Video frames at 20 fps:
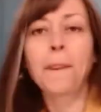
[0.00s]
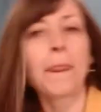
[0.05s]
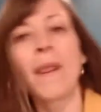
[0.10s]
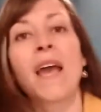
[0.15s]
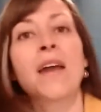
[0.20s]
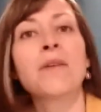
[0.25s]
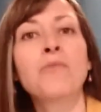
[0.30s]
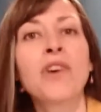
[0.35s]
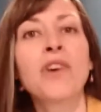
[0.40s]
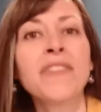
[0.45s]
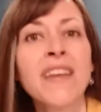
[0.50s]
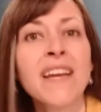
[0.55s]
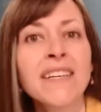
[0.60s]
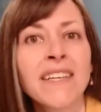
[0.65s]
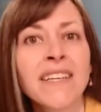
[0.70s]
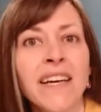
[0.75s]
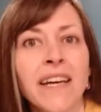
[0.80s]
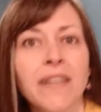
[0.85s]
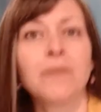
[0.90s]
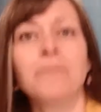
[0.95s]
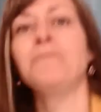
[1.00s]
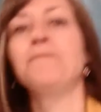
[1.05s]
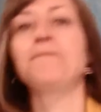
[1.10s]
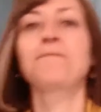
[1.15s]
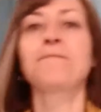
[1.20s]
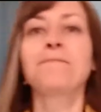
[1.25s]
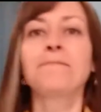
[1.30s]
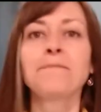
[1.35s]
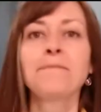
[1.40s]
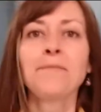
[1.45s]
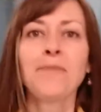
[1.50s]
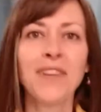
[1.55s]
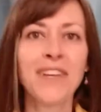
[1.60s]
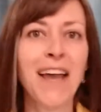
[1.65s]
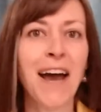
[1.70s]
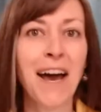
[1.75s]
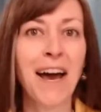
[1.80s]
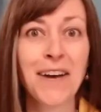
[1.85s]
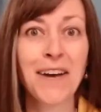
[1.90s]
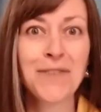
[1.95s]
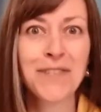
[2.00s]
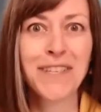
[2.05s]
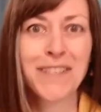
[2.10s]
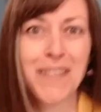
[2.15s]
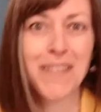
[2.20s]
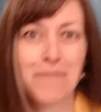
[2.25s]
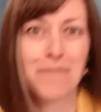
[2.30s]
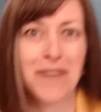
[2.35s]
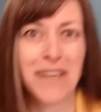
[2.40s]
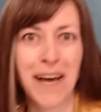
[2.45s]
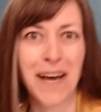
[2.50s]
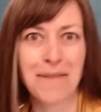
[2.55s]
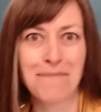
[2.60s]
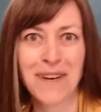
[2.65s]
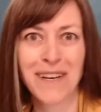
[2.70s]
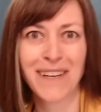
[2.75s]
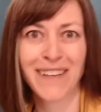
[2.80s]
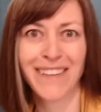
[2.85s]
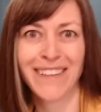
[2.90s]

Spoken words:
And what they did, yeah, that was a sippy cup.